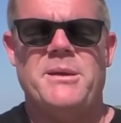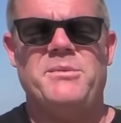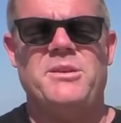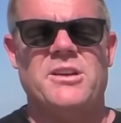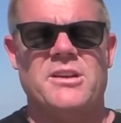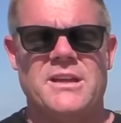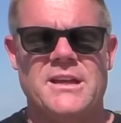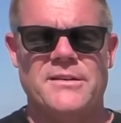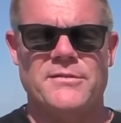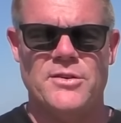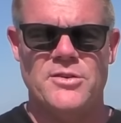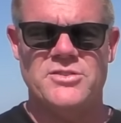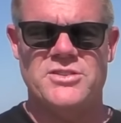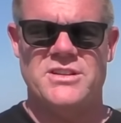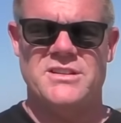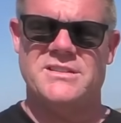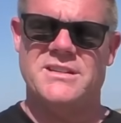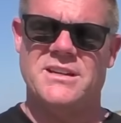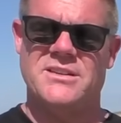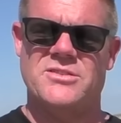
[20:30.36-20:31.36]
Maybe you give
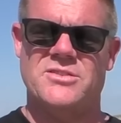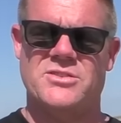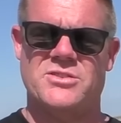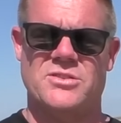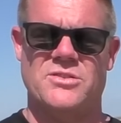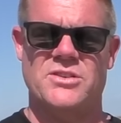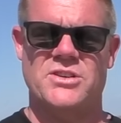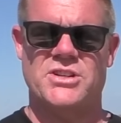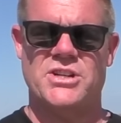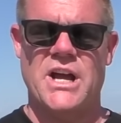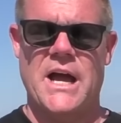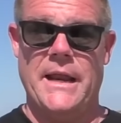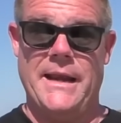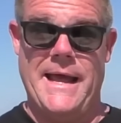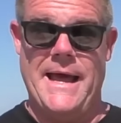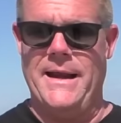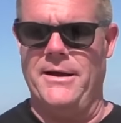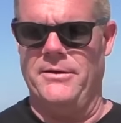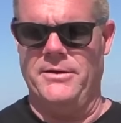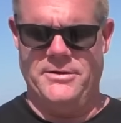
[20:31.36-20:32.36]
OG's Danger Show a shot.
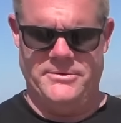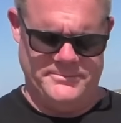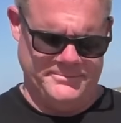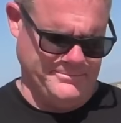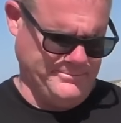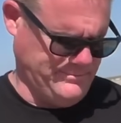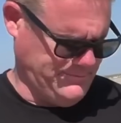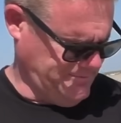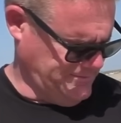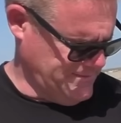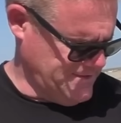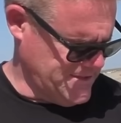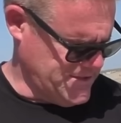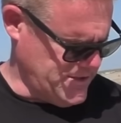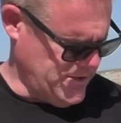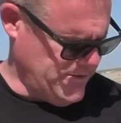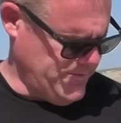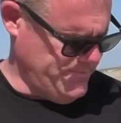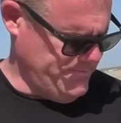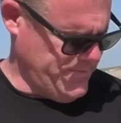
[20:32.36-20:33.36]
I don't know.
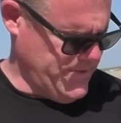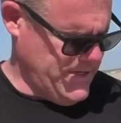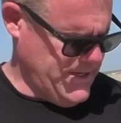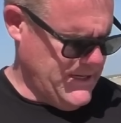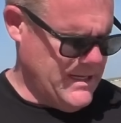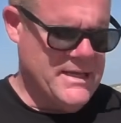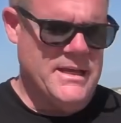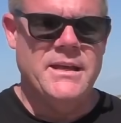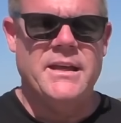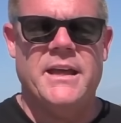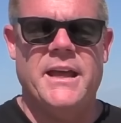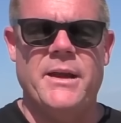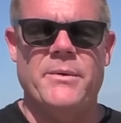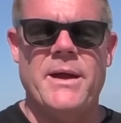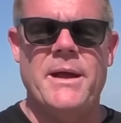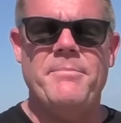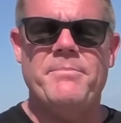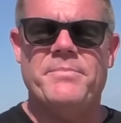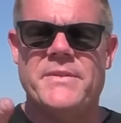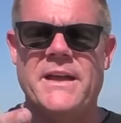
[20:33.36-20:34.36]
So,
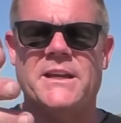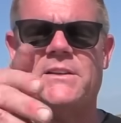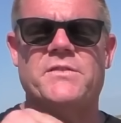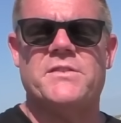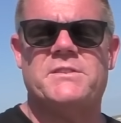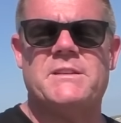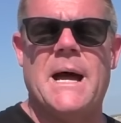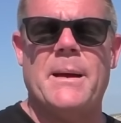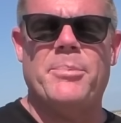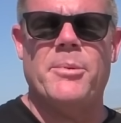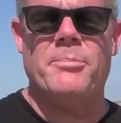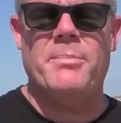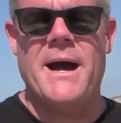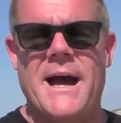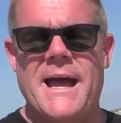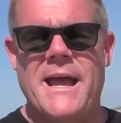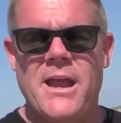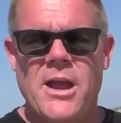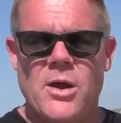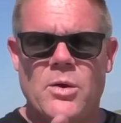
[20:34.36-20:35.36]
anyway, thanks for stopping
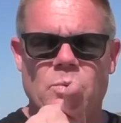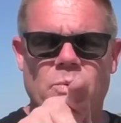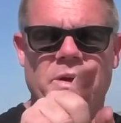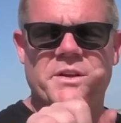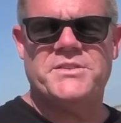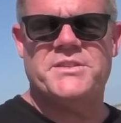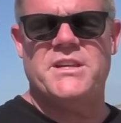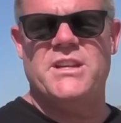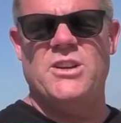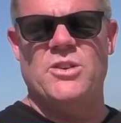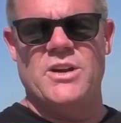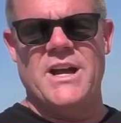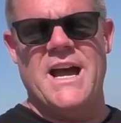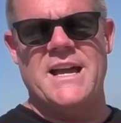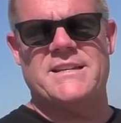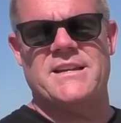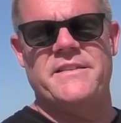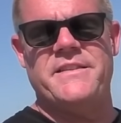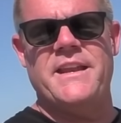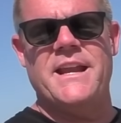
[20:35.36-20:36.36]
by. We'll see you
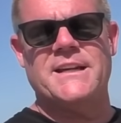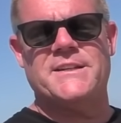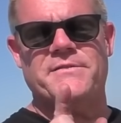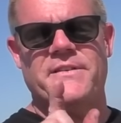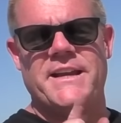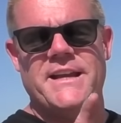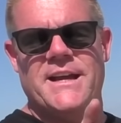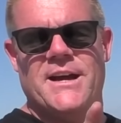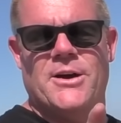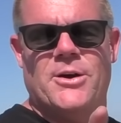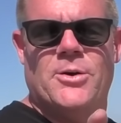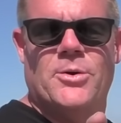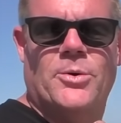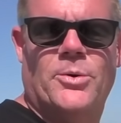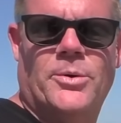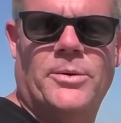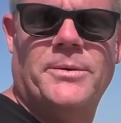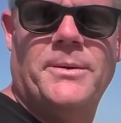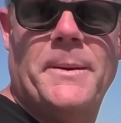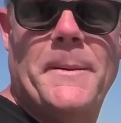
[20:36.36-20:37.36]
guys on the next video.